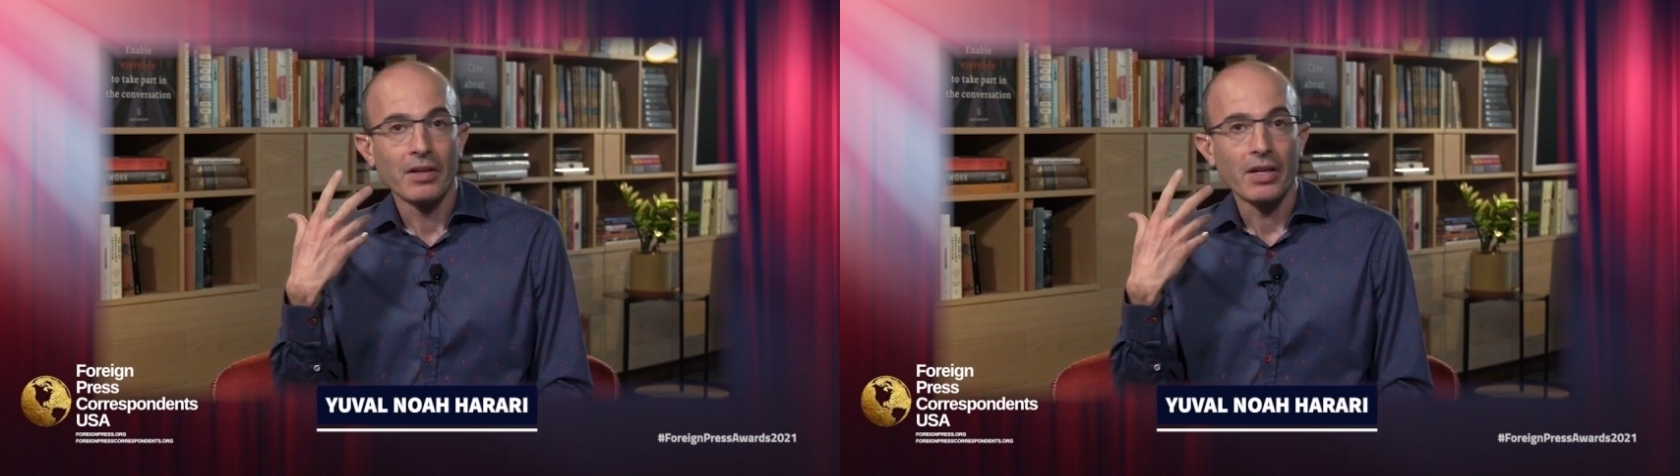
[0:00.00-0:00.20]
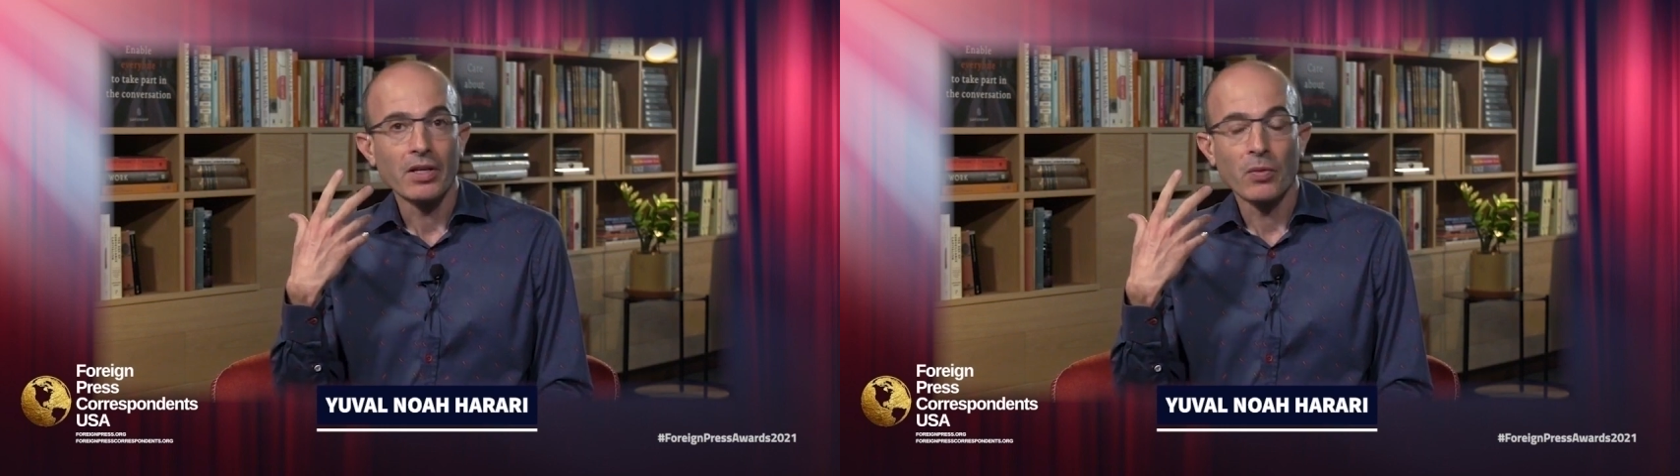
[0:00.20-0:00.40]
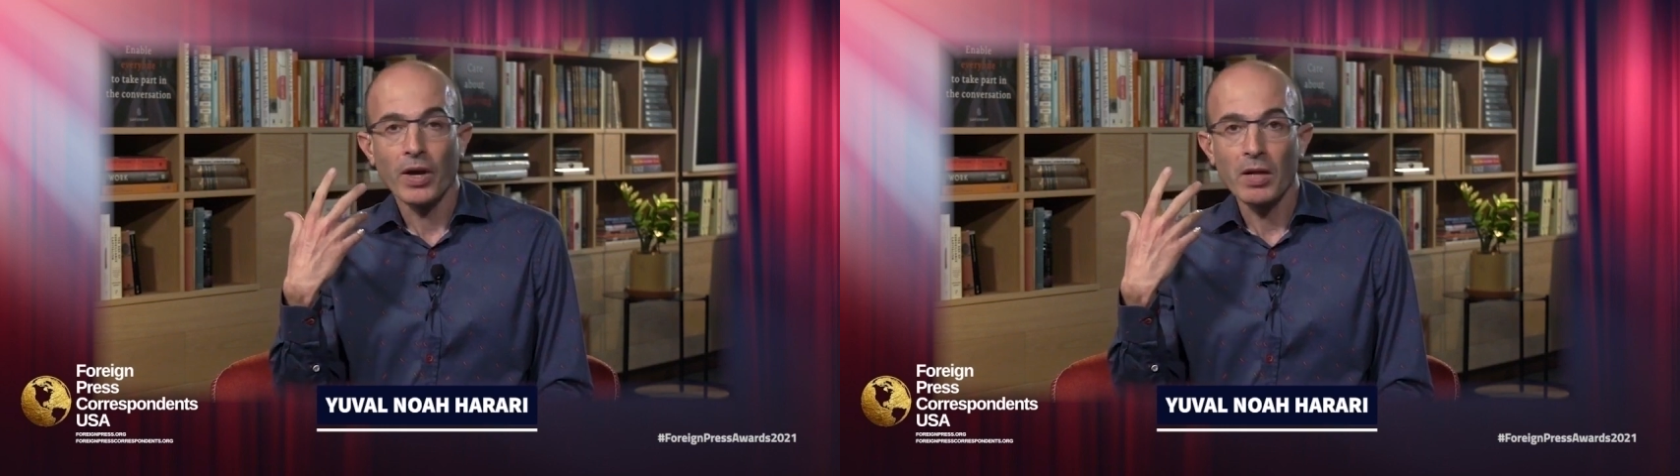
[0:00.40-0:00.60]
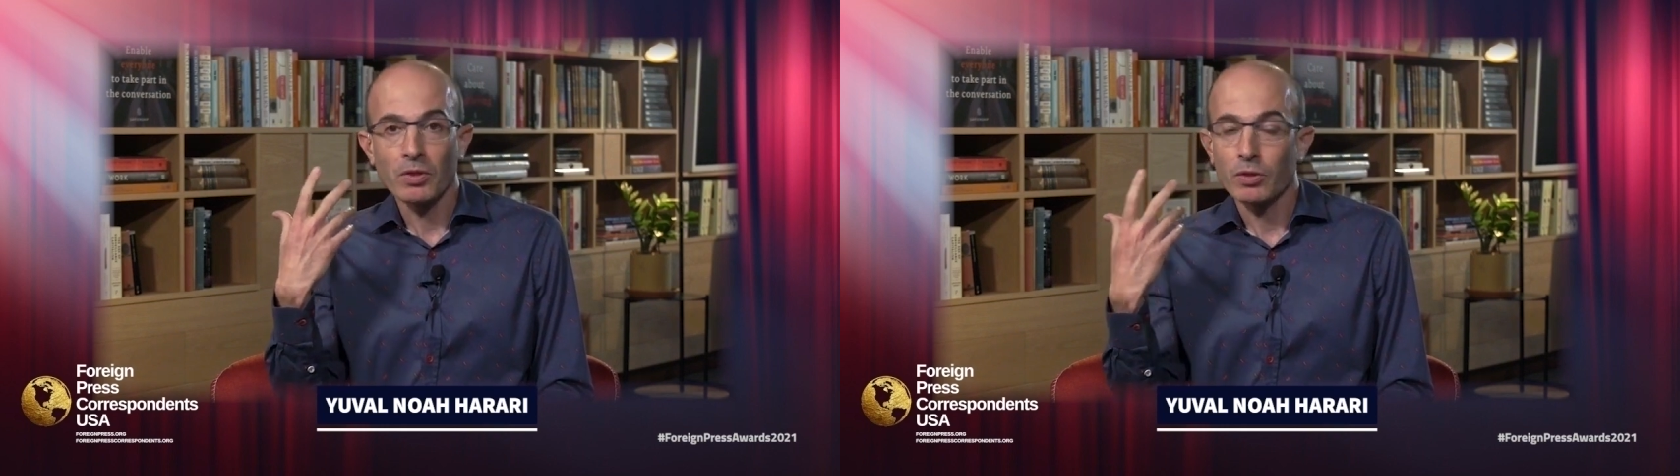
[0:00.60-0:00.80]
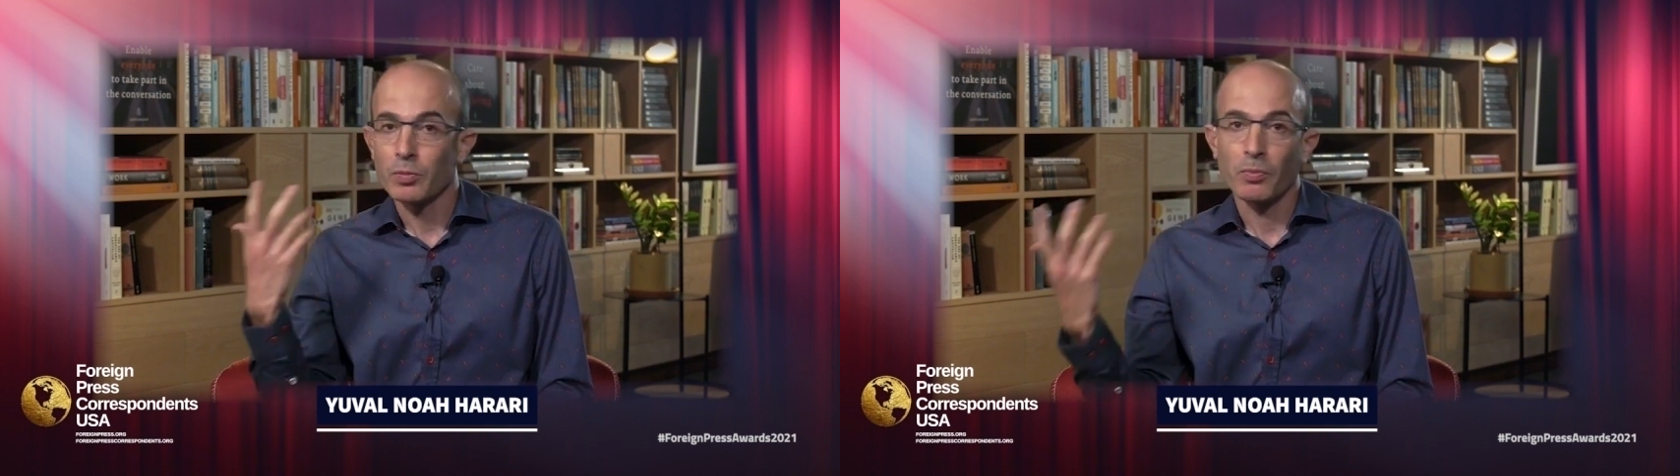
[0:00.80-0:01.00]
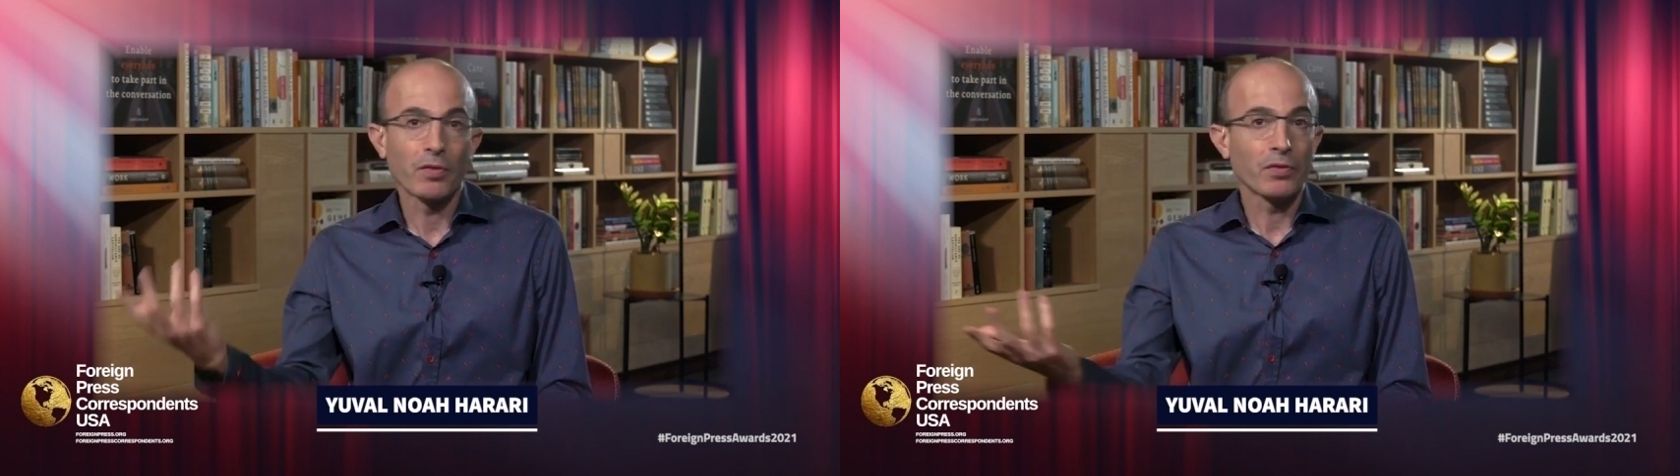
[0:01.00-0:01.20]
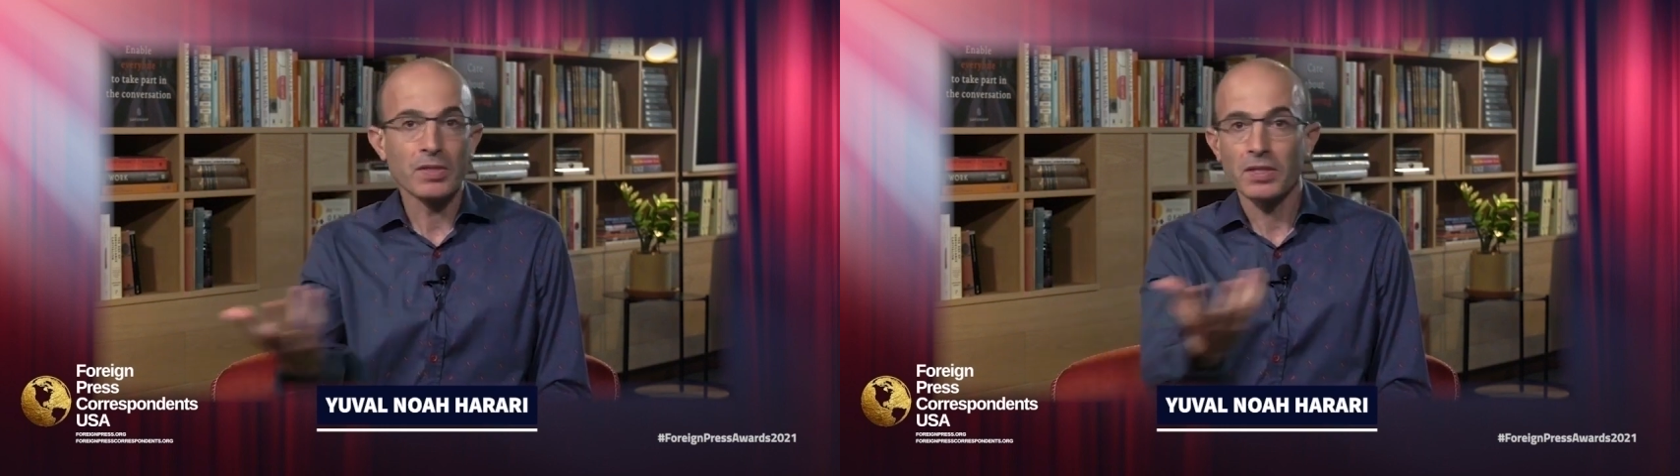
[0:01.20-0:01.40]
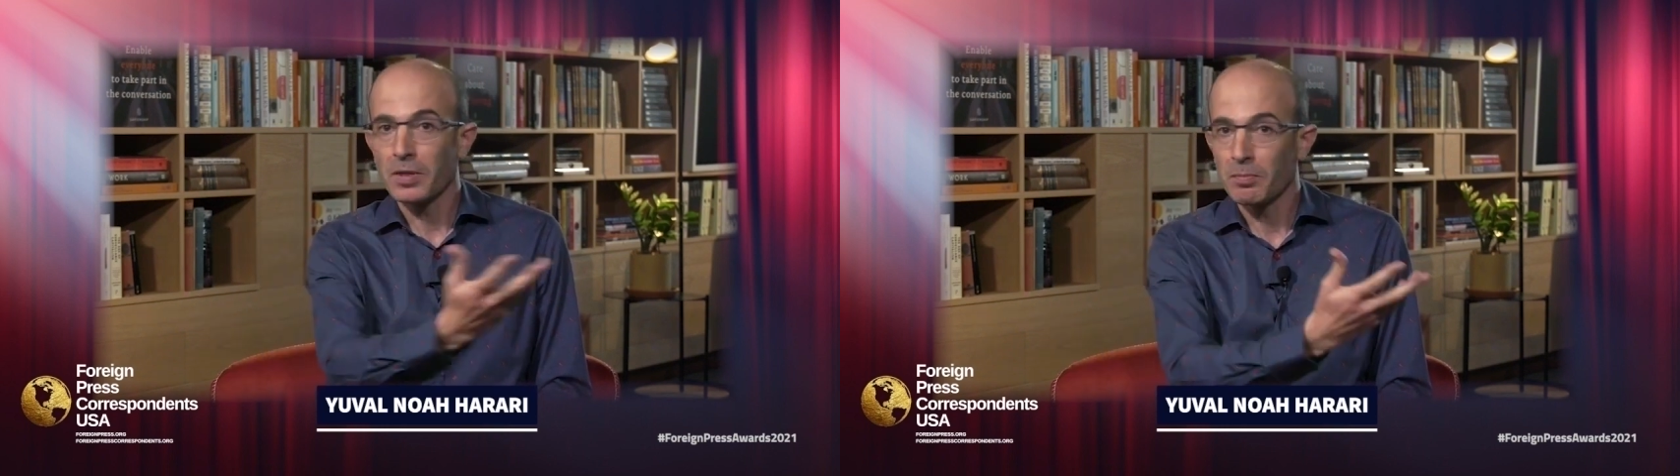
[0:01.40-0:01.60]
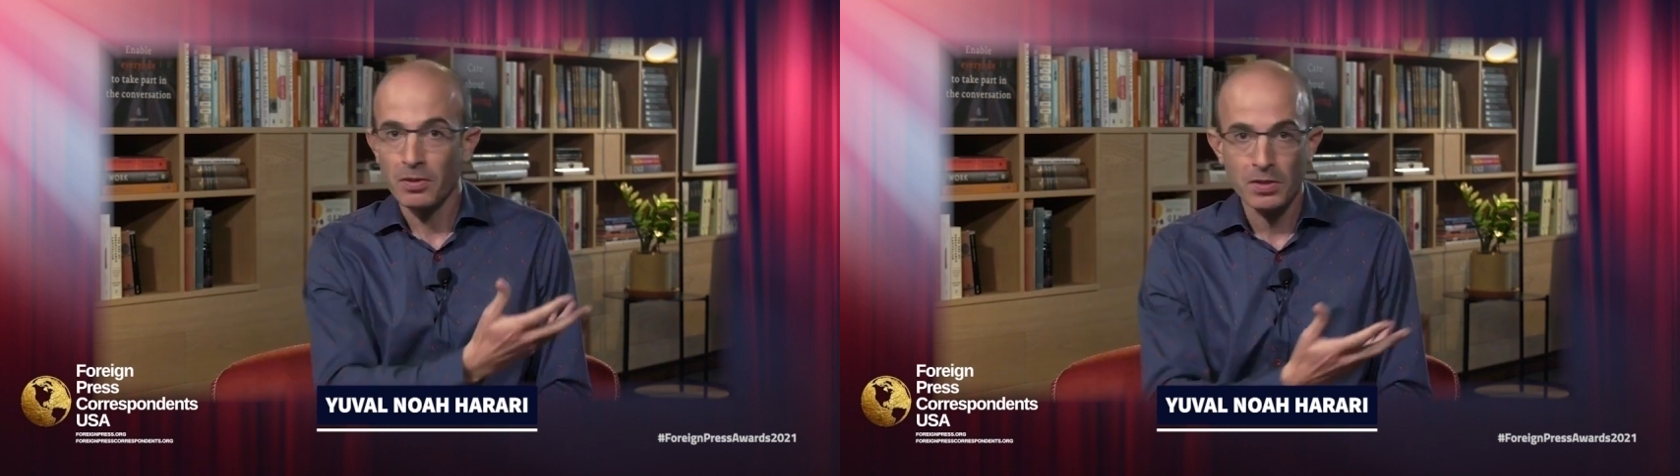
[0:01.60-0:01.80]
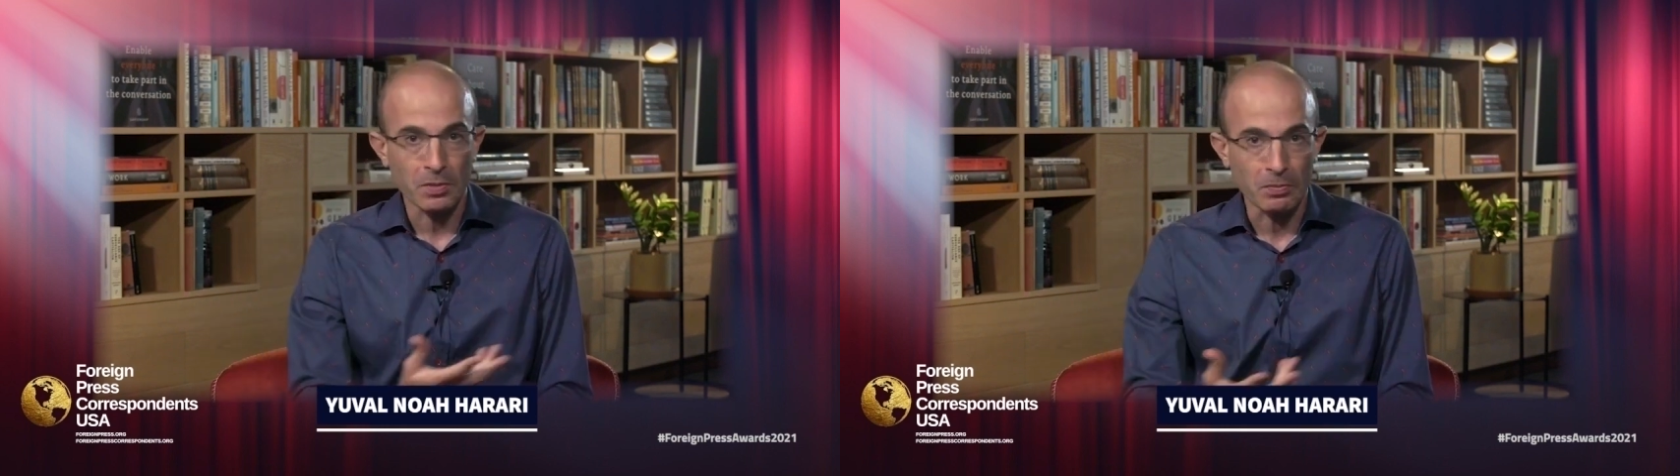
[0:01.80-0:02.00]
in a way which was previously
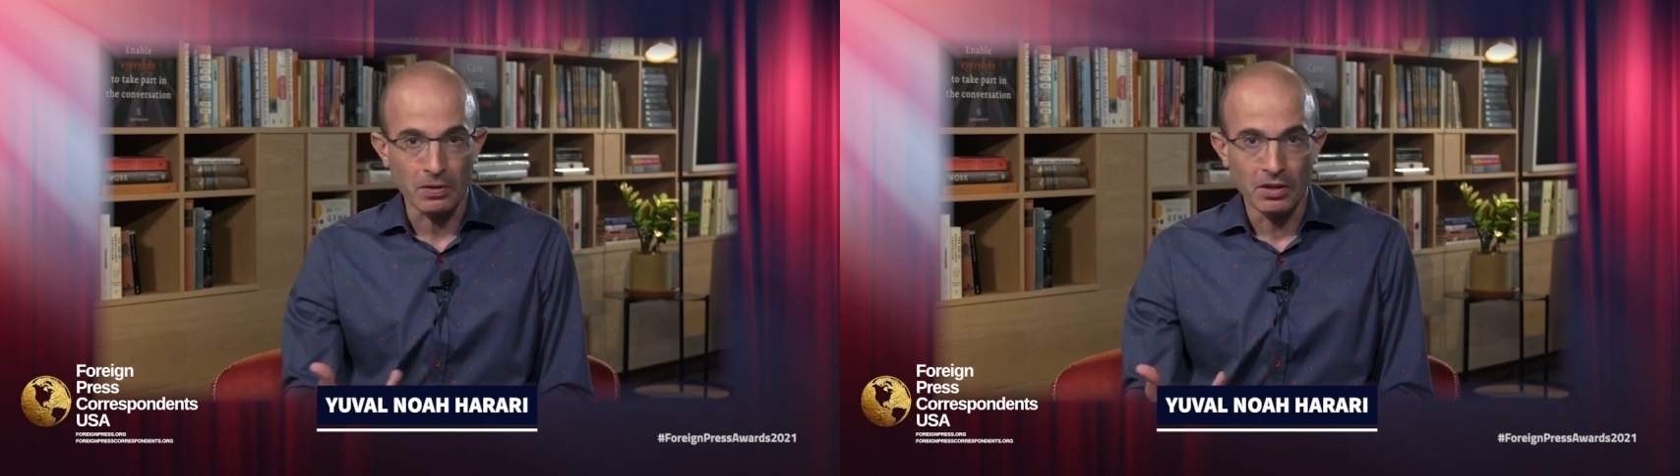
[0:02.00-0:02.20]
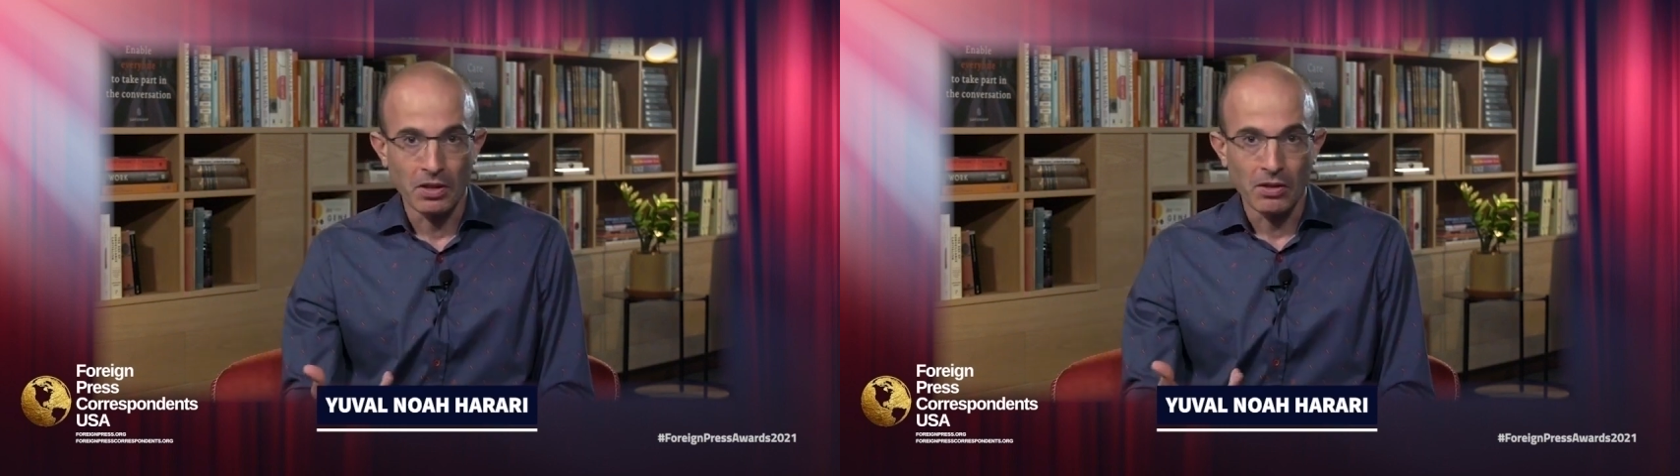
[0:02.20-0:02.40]
impossible.